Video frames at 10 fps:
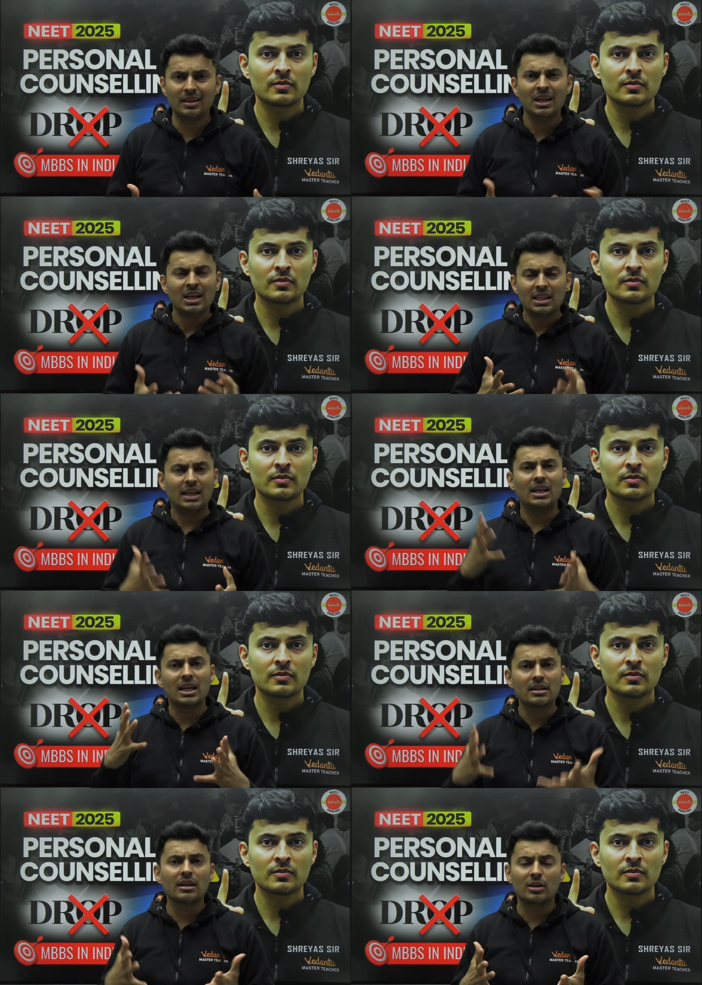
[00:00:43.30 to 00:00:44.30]
Speaker 1: it that
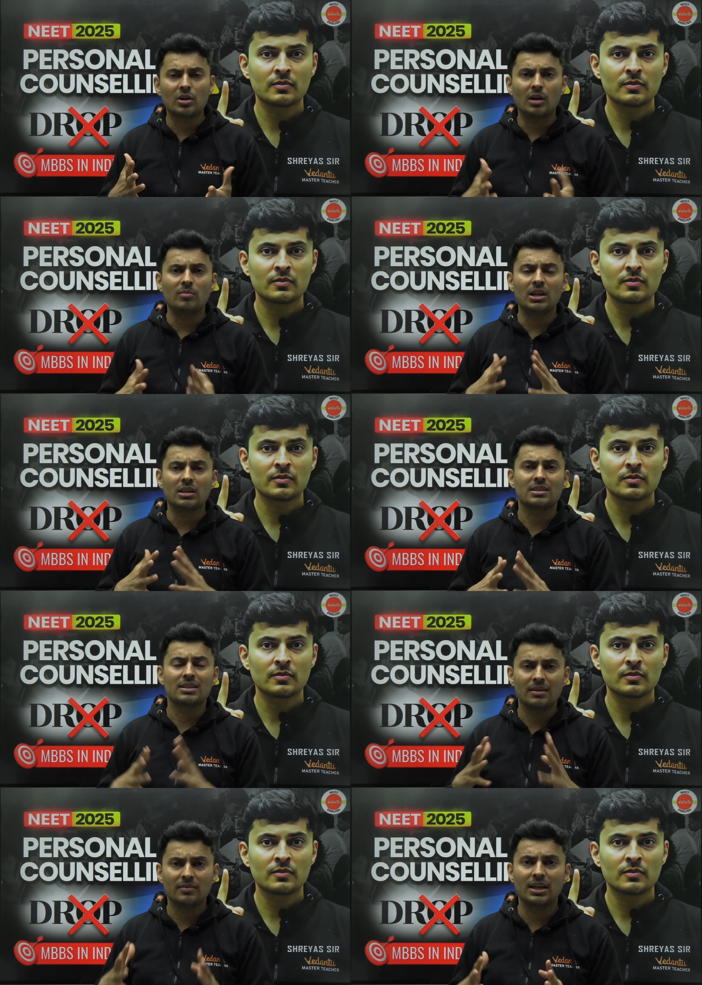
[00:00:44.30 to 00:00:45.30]
taking a drop is
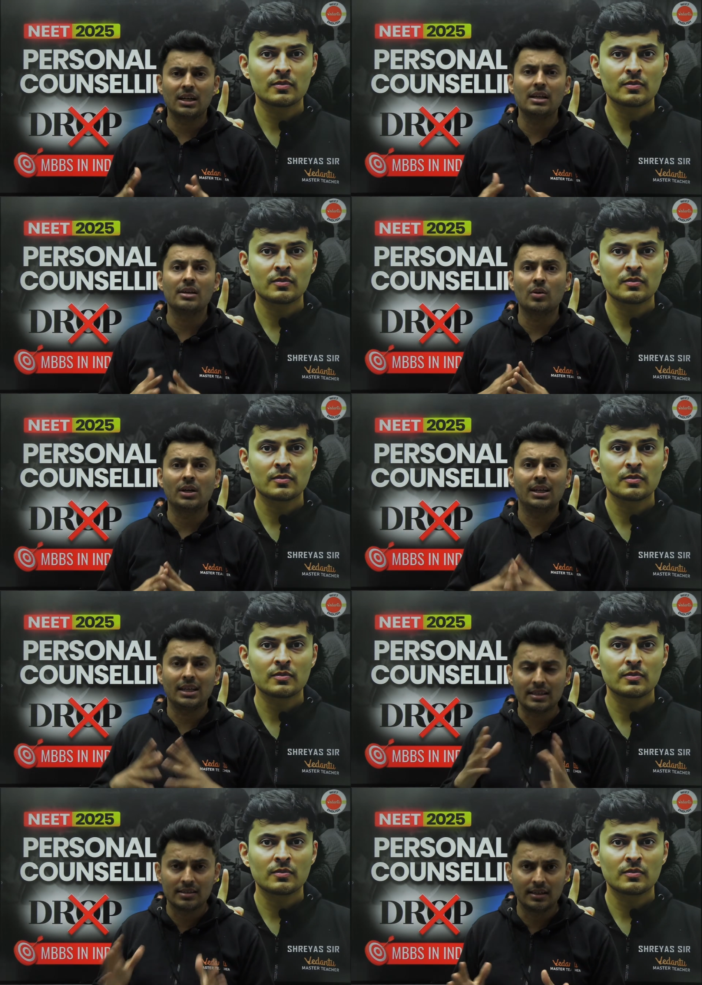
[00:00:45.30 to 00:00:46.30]
definitely not an
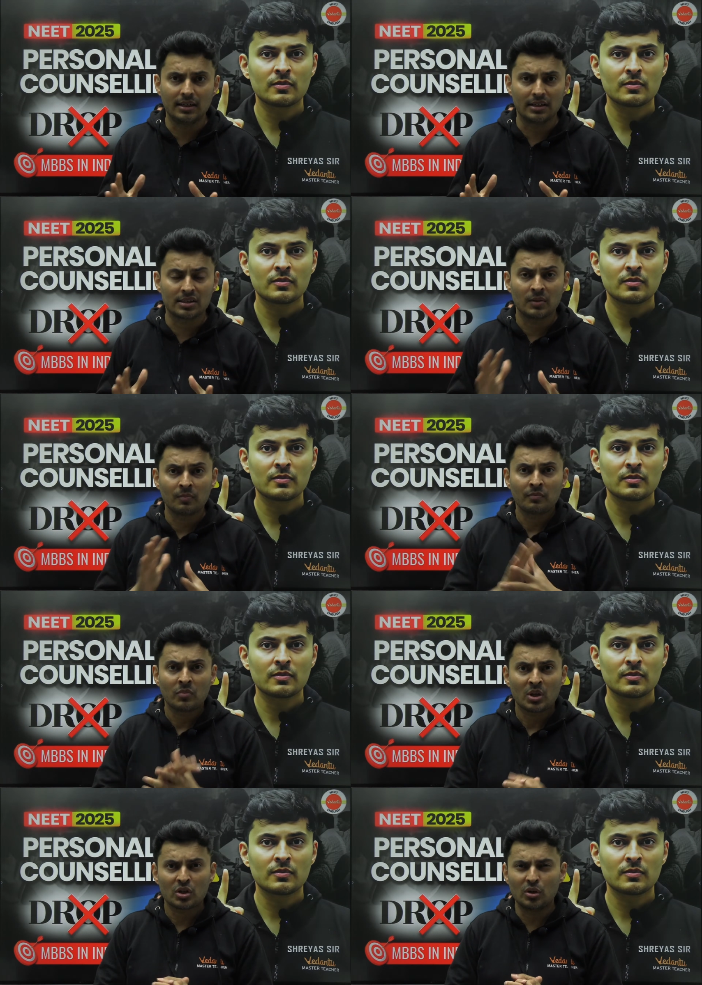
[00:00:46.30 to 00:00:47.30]
easy task.
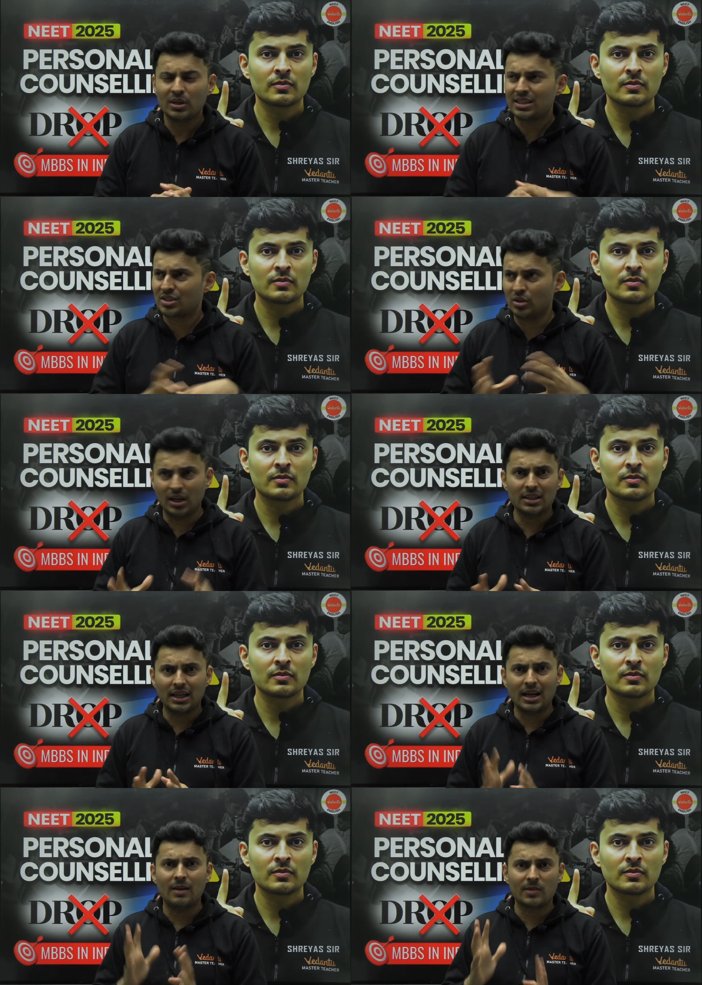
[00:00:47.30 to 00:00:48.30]
So it's not
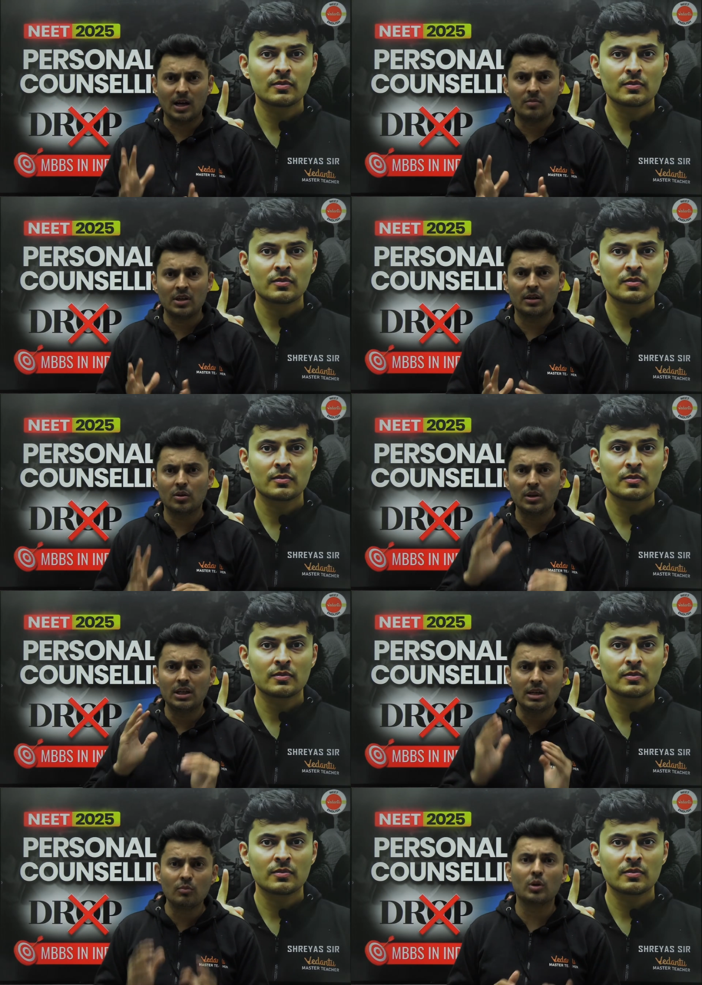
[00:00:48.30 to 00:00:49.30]
that I have come here to
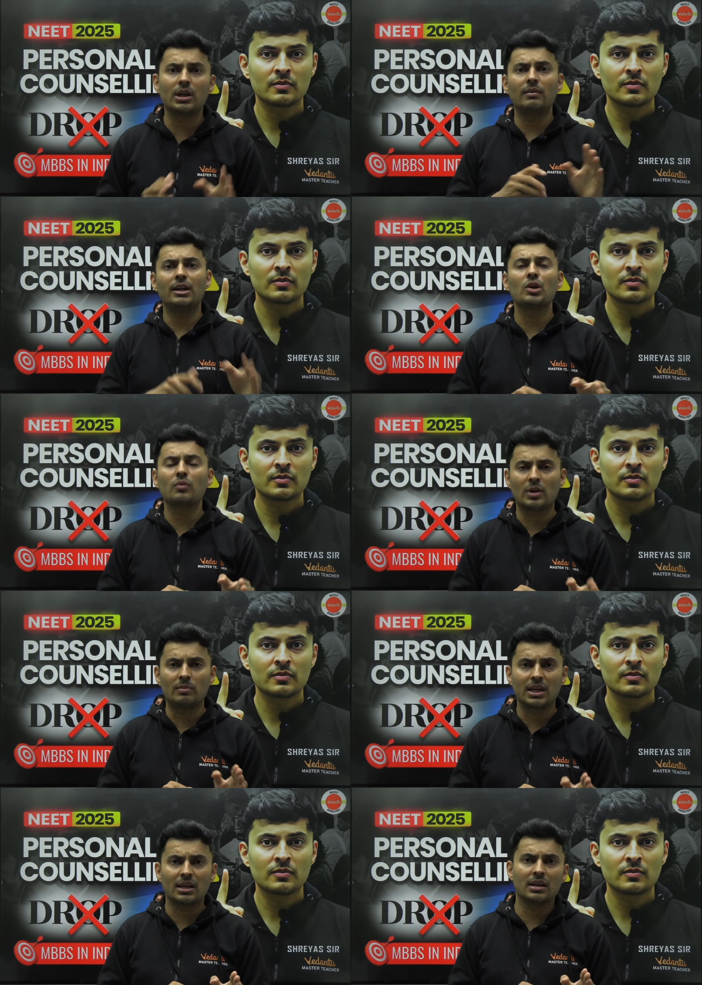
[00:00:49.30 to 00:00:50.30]
demotivate you
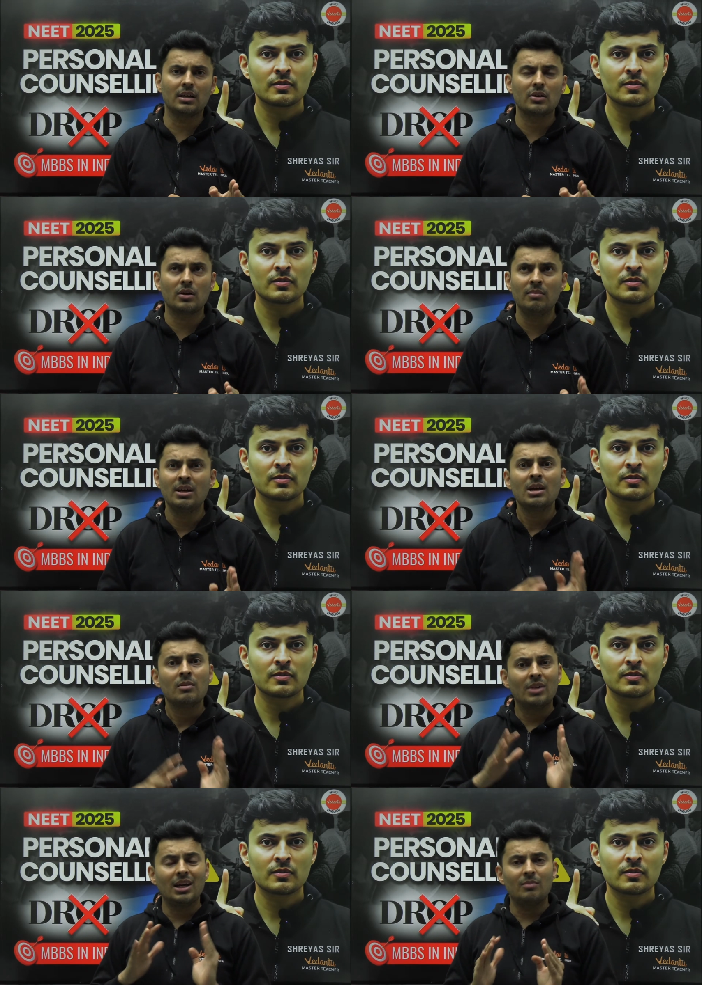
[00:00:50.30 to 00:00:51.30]
from taking a drop,
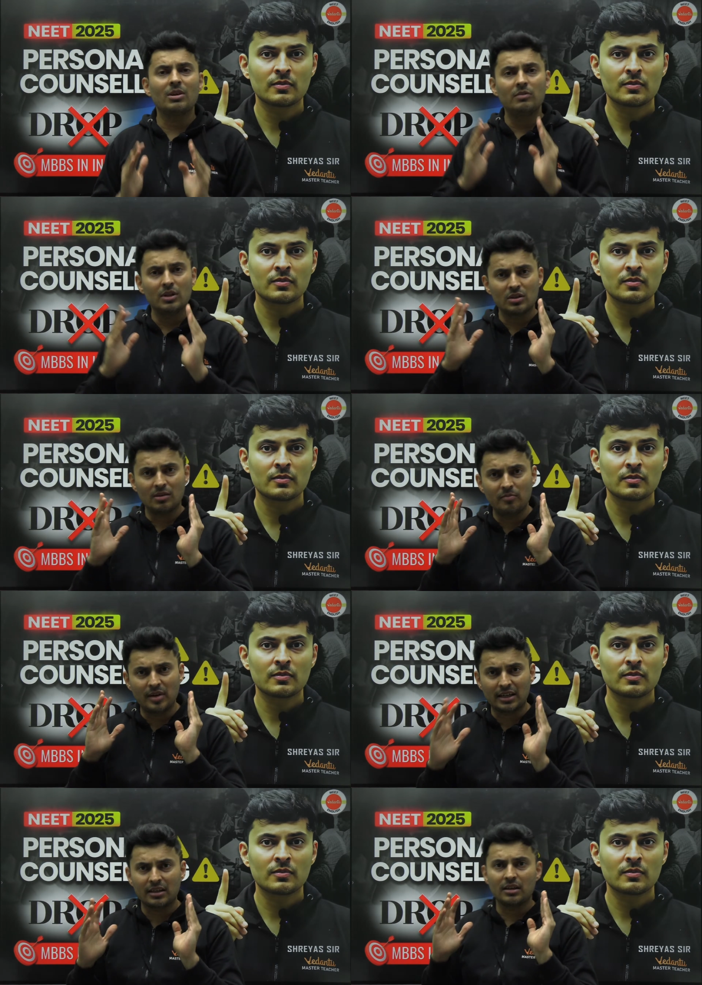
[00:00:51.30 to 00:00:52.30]
but I'm giving you some
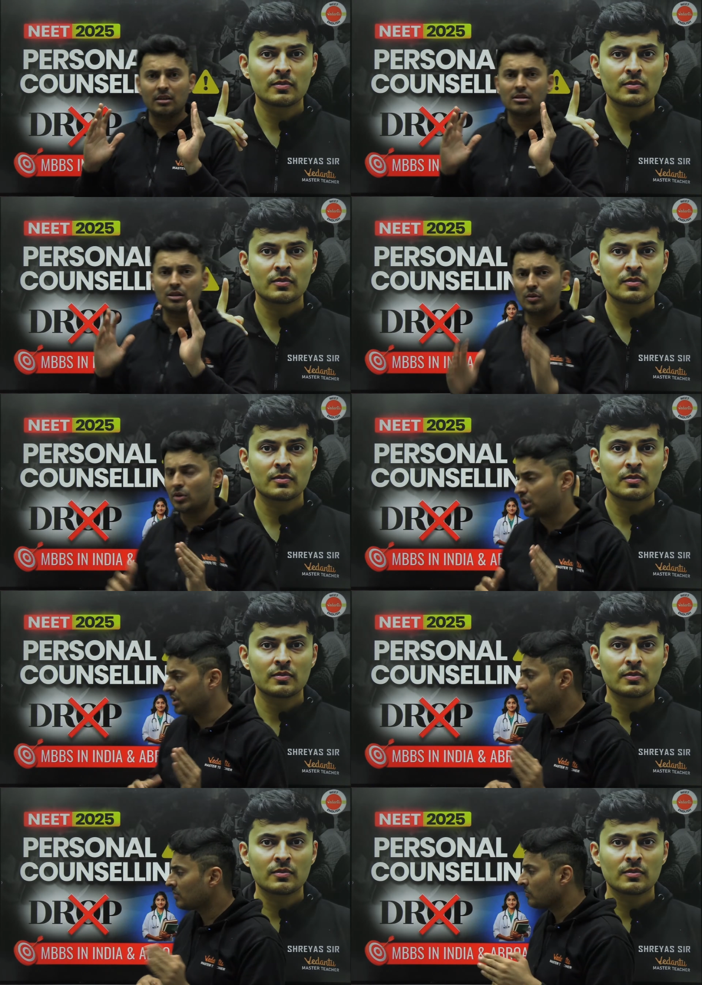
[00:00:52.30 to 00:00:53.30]
practical
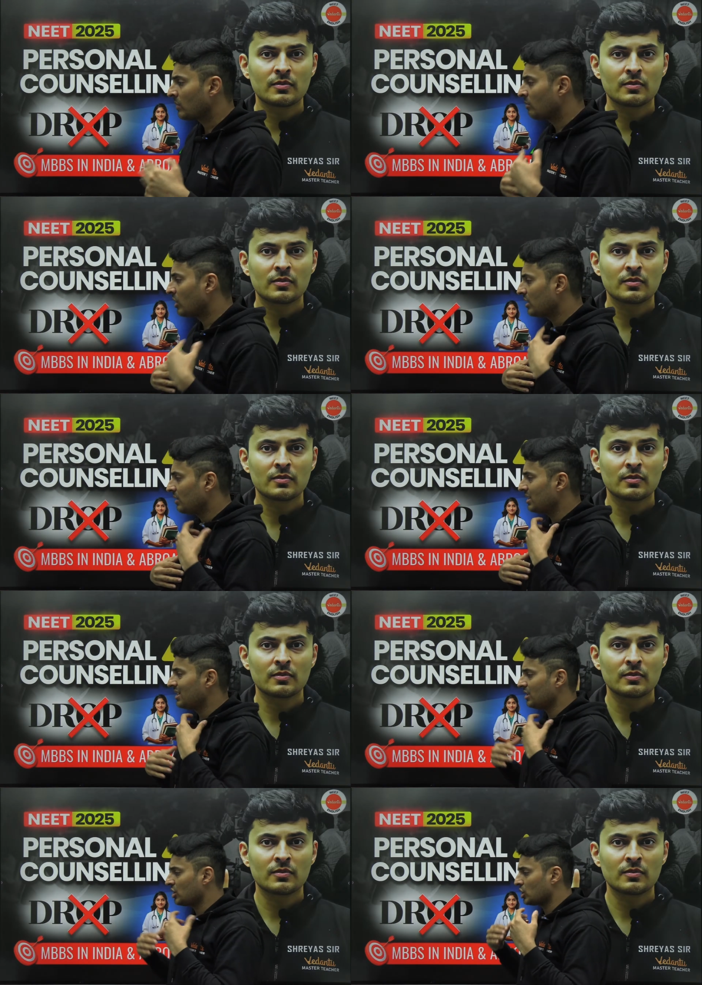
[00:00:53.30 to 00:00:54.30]
solutions, because I was
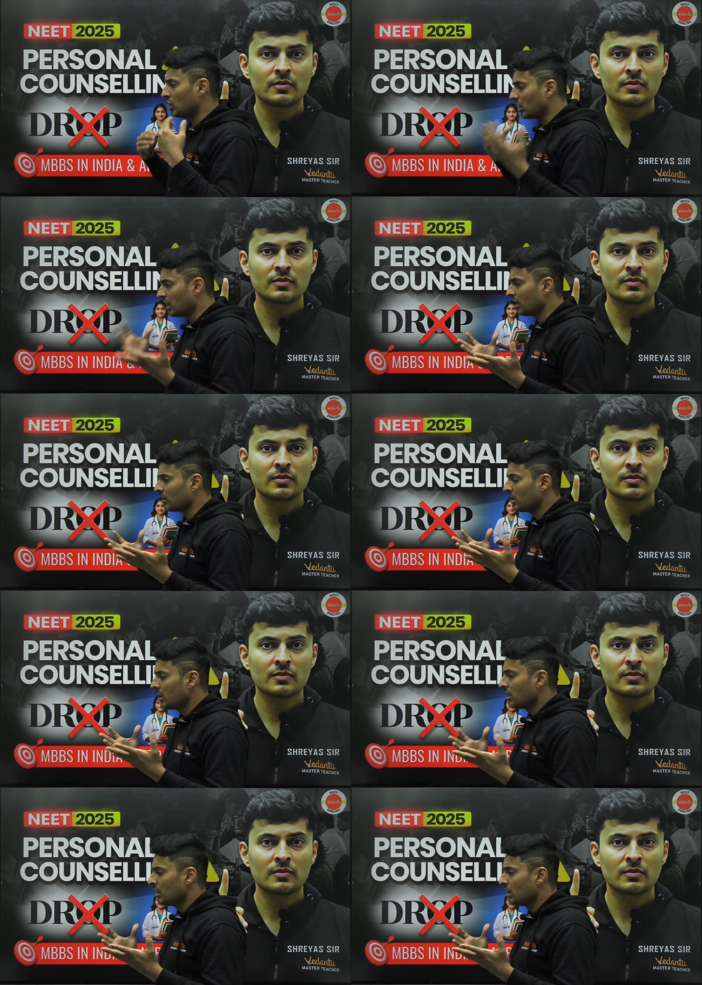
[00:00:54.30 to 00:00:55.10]
just talking,